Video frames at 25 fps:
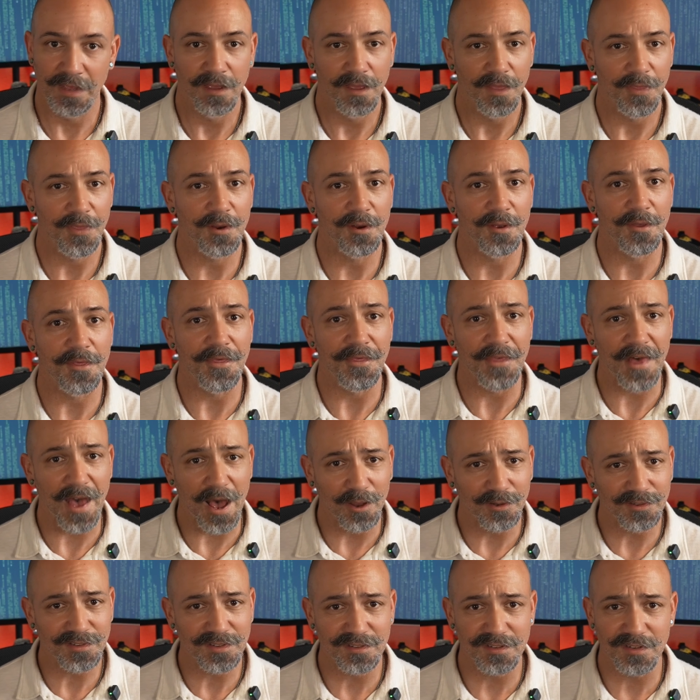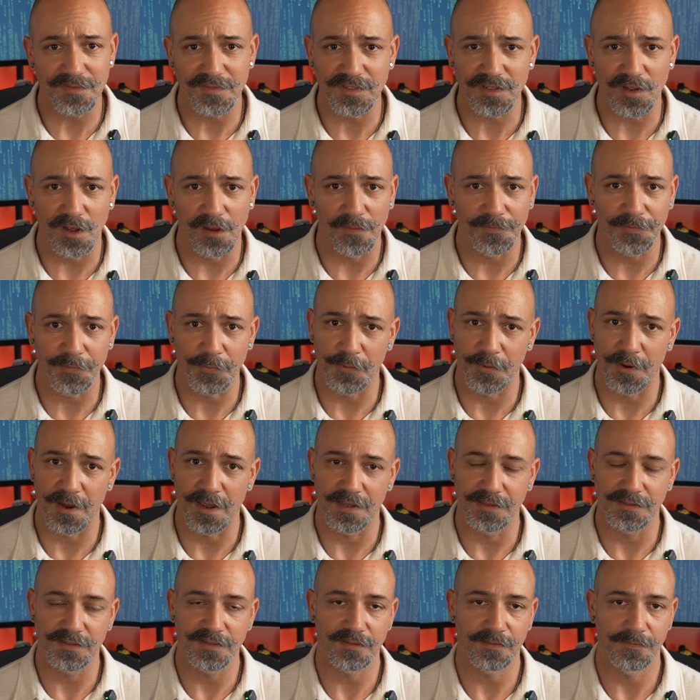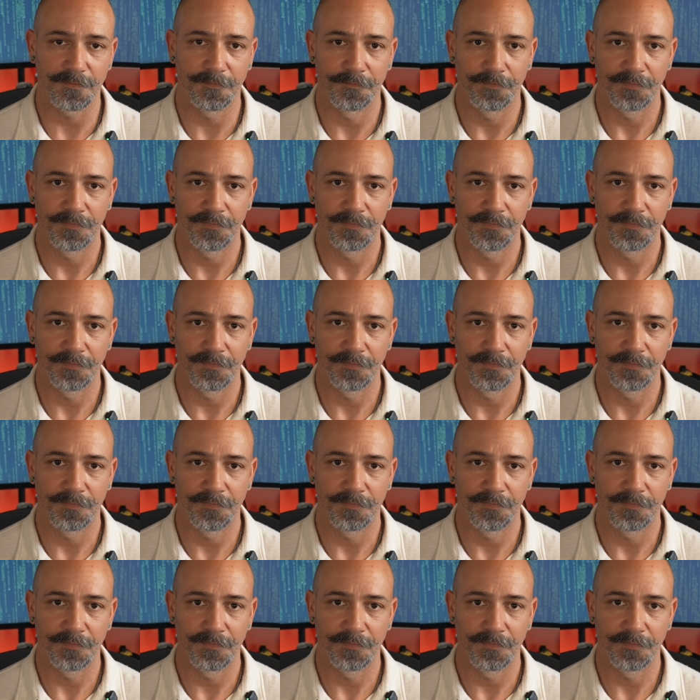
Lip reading: There are thousands of solved threads.